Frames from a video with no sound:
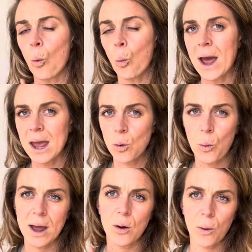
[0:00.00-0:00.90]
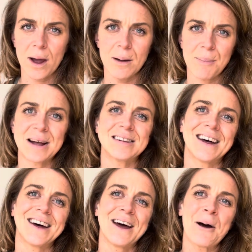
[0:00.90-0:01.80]
way
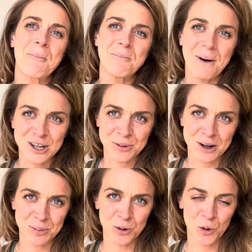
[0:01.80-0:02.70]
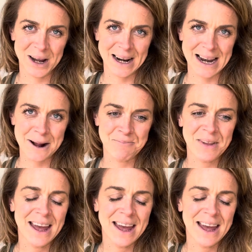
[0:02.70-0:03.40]
better, much more quickly.